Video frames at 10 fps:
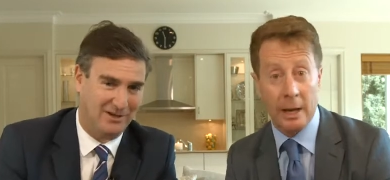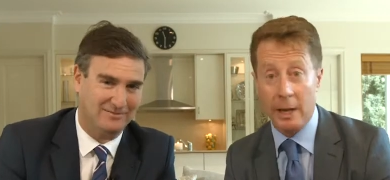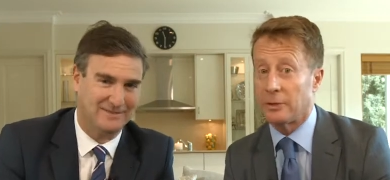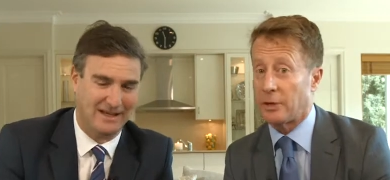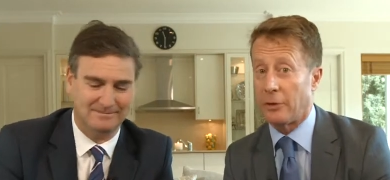
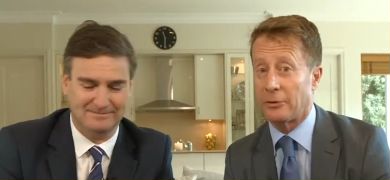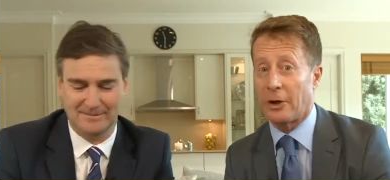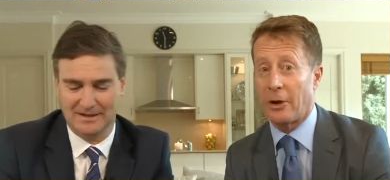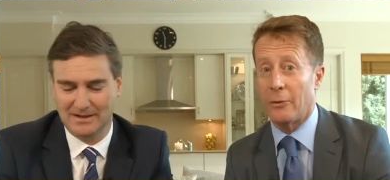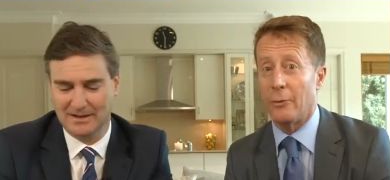Speaker 1: but you. yeah. don't
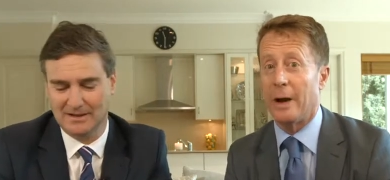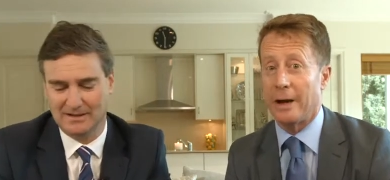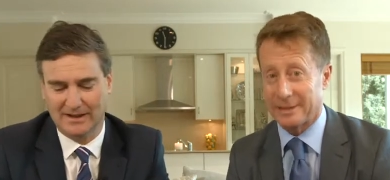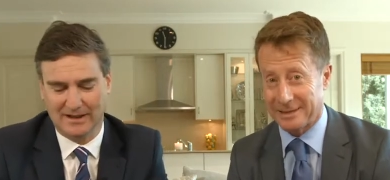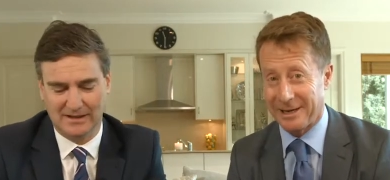go
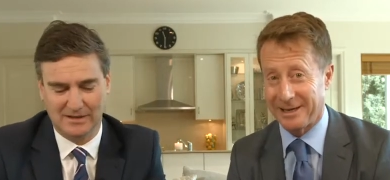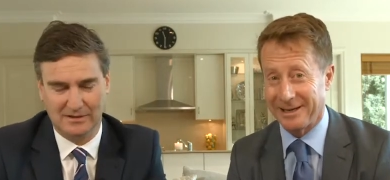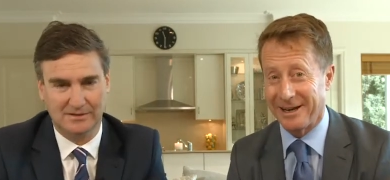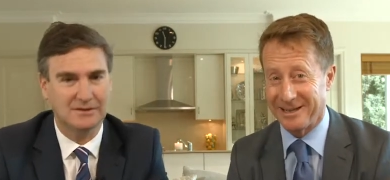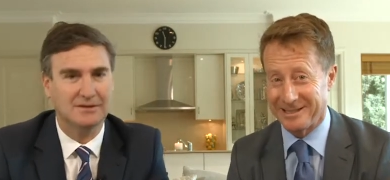uh, yes. sending
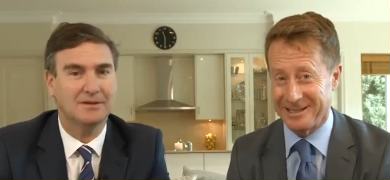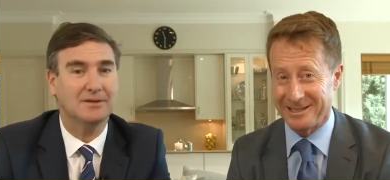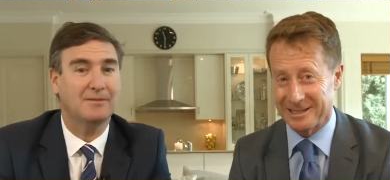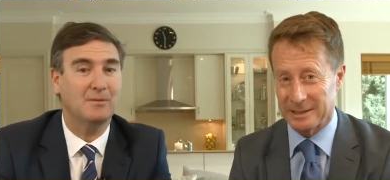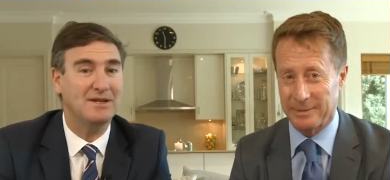in
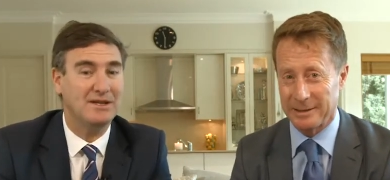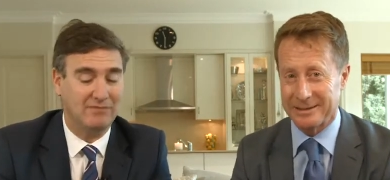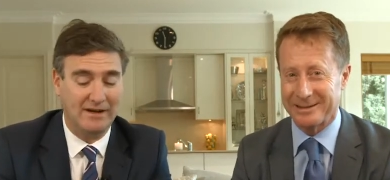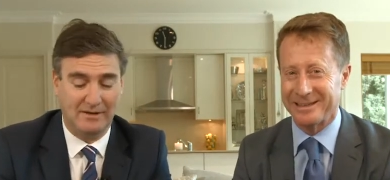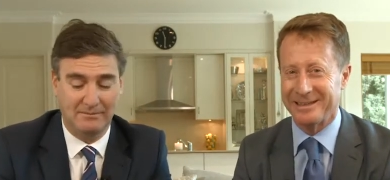ideas. We did
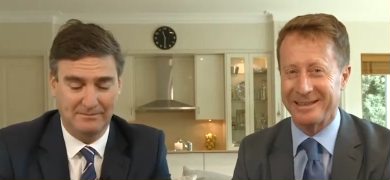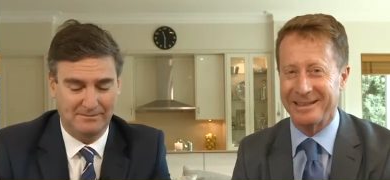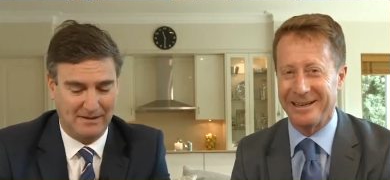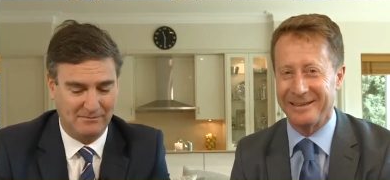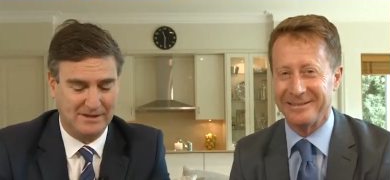read them.
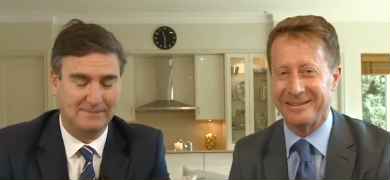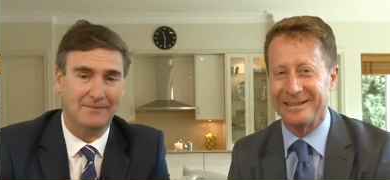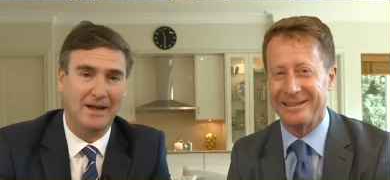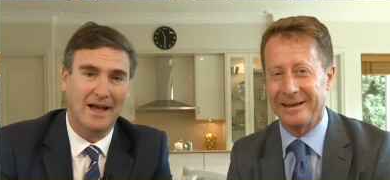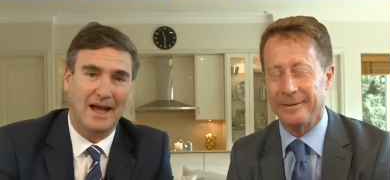That yeah, was it.
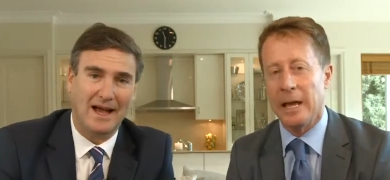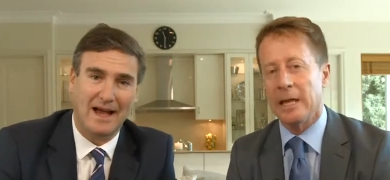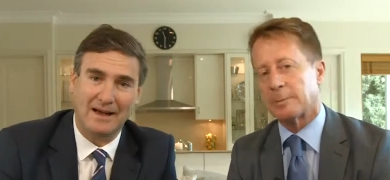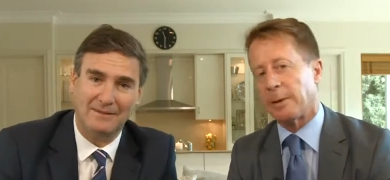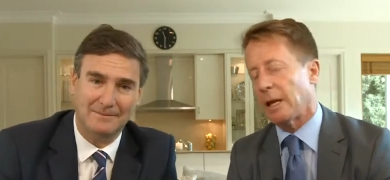Yeah.
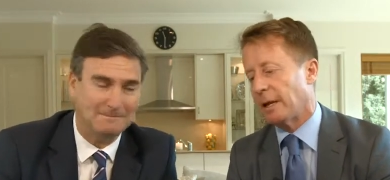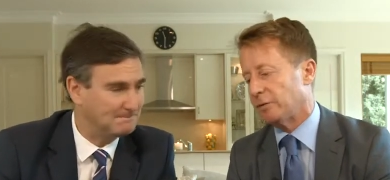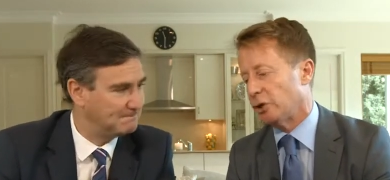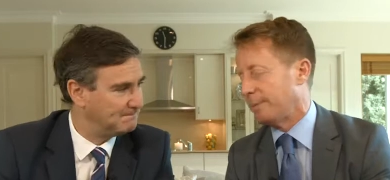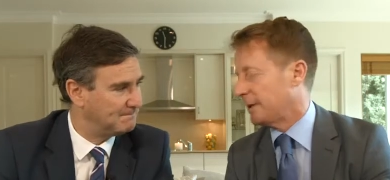Uh, Speaking of
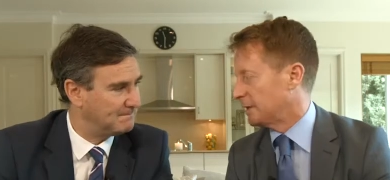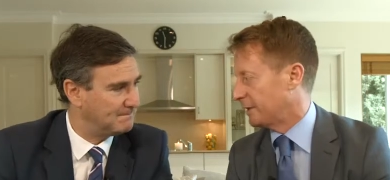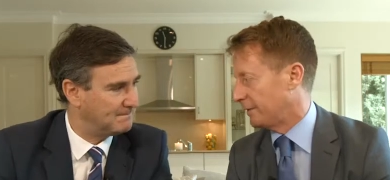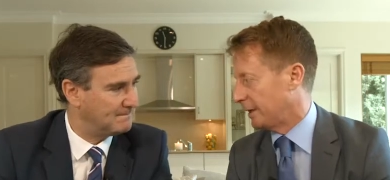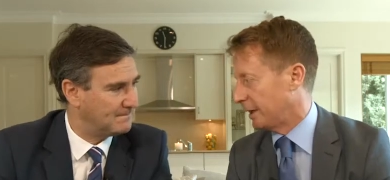
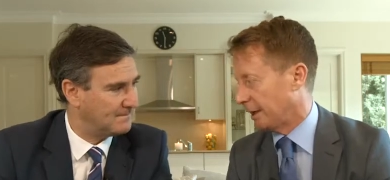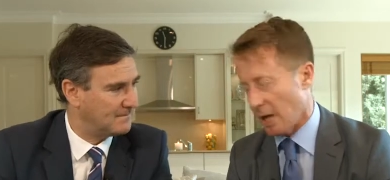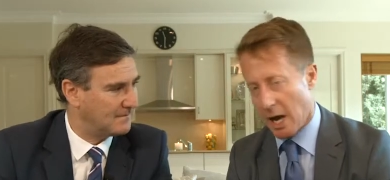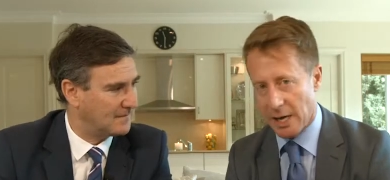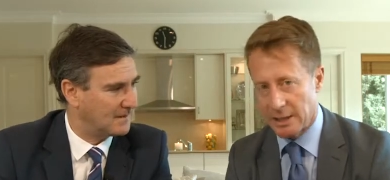GPTV
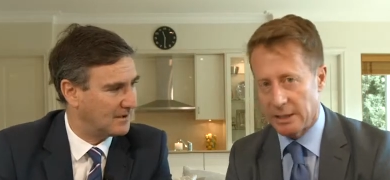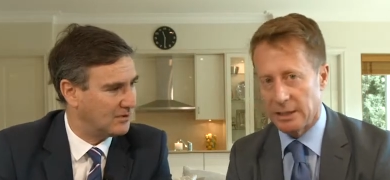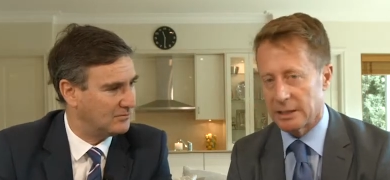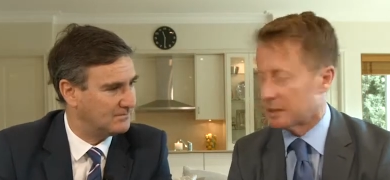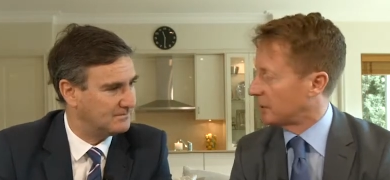and
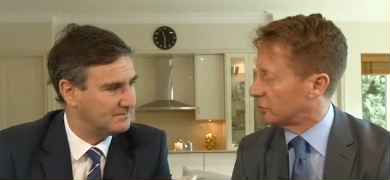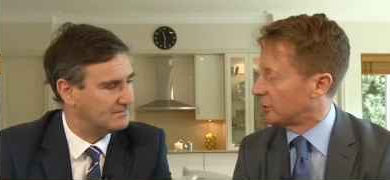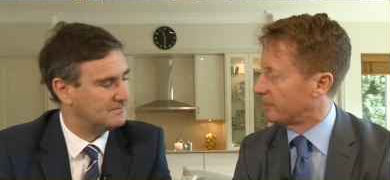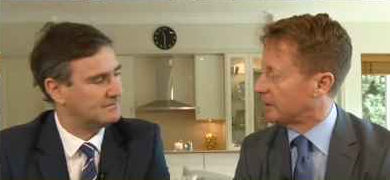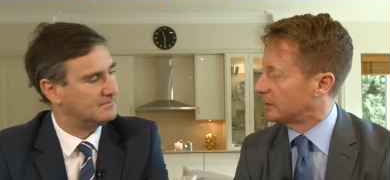ideas at
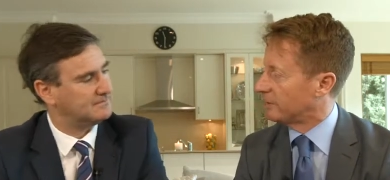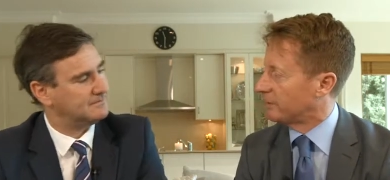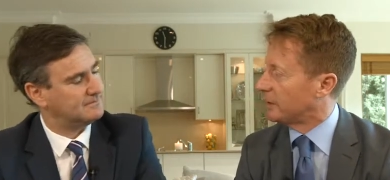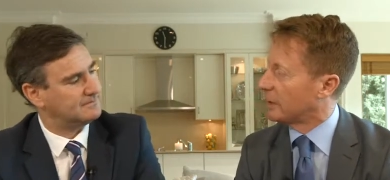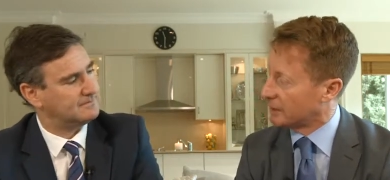
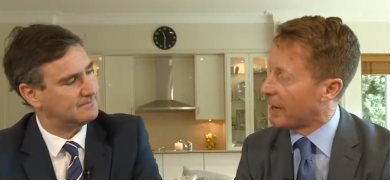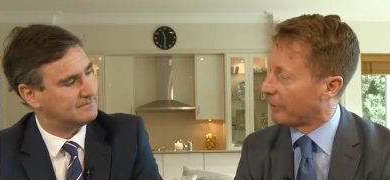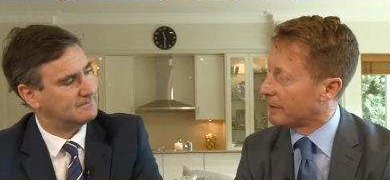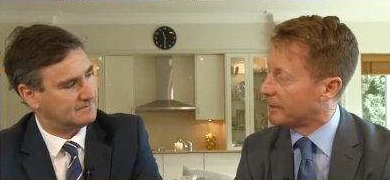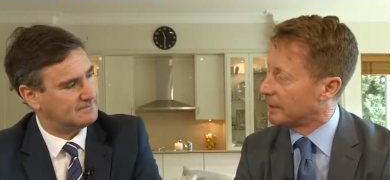GPTV at
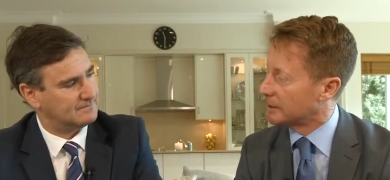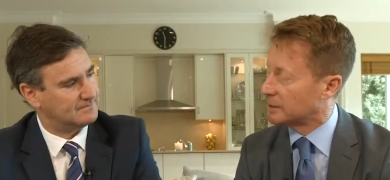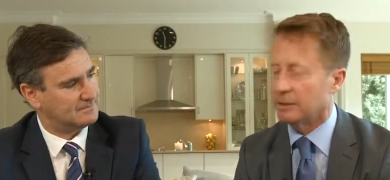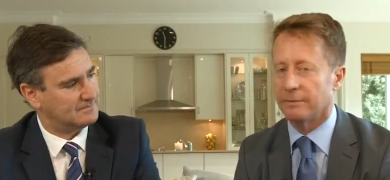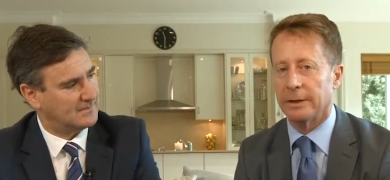
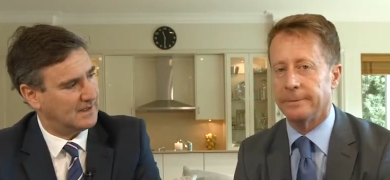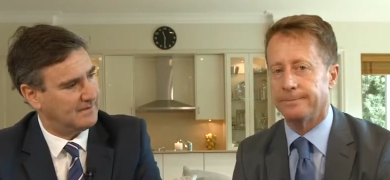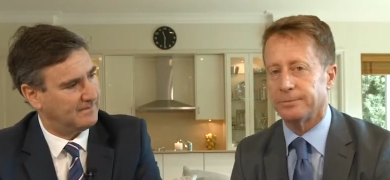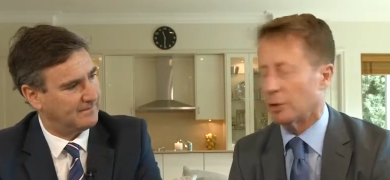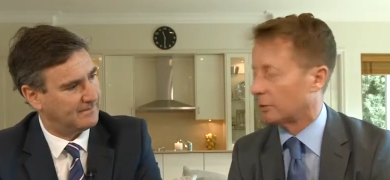
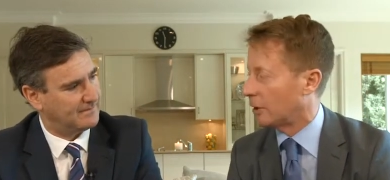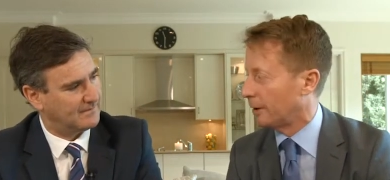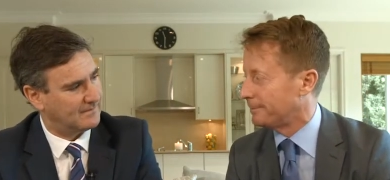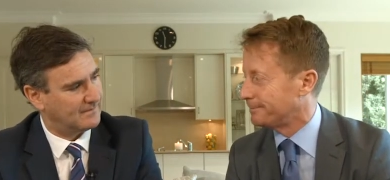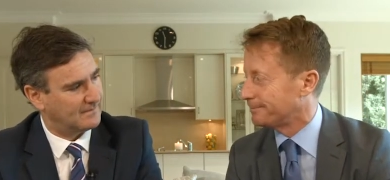
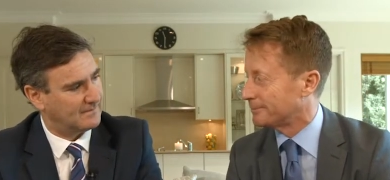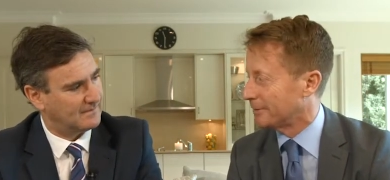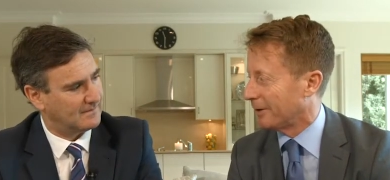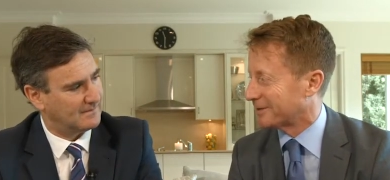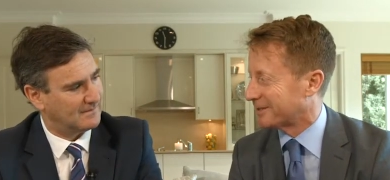garypeertv.com. Yeah.
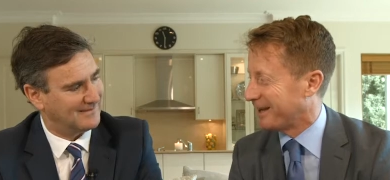No, it's